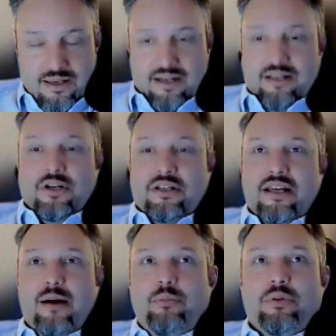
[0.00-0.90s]
I looked
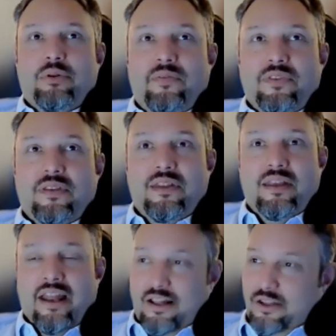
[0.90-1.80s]
up,
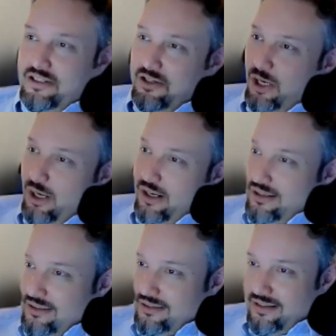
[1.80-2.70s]
and I looked at her,
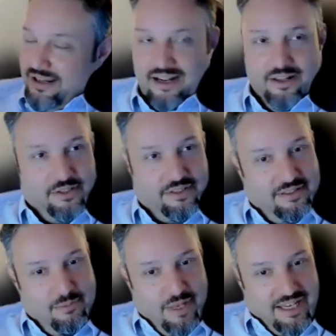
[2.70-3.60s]
and I looked at
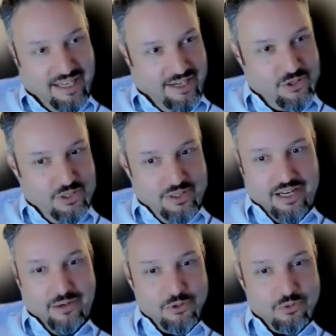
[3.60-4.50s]
the medication that
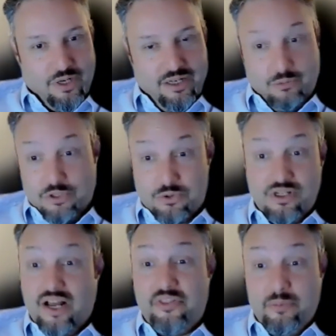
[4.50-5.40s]
I was running, which was
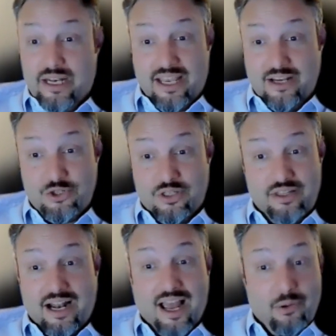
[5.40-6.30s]
not the medication
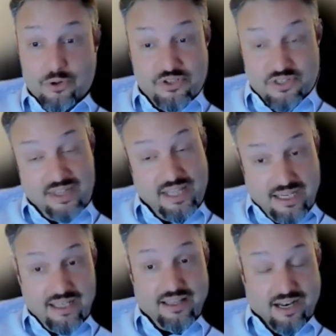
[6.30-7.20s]
that I was
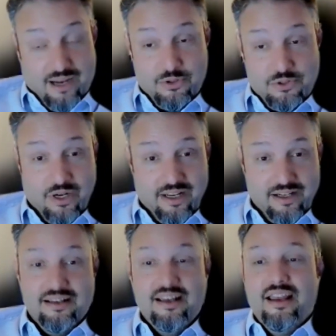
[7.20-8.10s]
thinking that I was
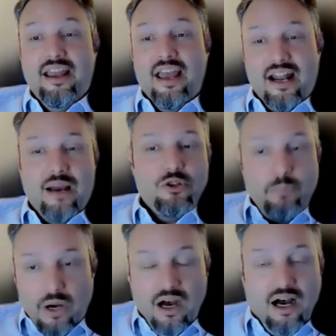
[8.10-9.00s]
running. And I was
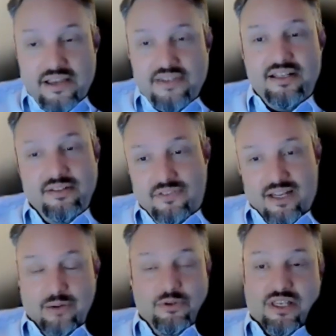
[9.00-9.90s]
positive that
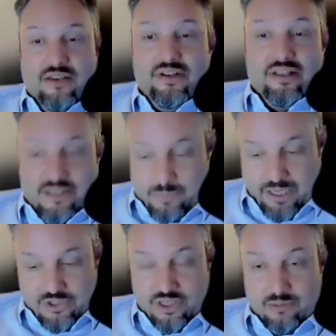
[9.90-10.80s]
I was giving this
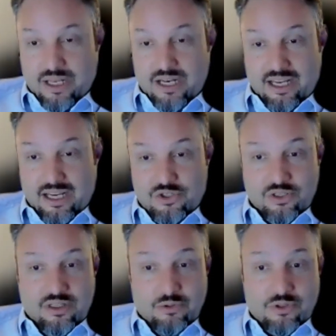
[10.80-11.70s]
patient a
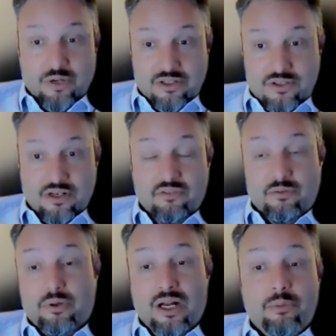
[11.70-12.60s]
medication that was going to solve
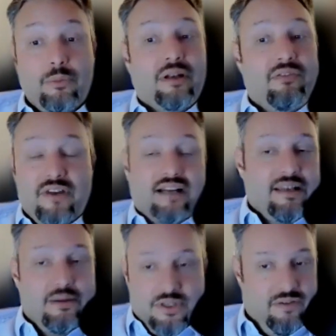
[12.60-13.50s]
the problem, when in fact
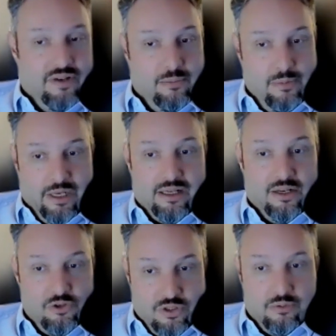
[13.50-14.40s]
I was giving them a
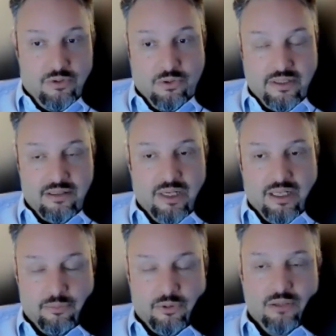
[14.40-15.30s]
medication that was going to
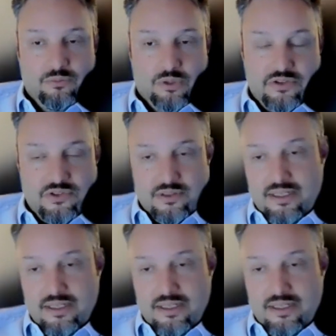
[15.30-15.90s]
make the problem worse.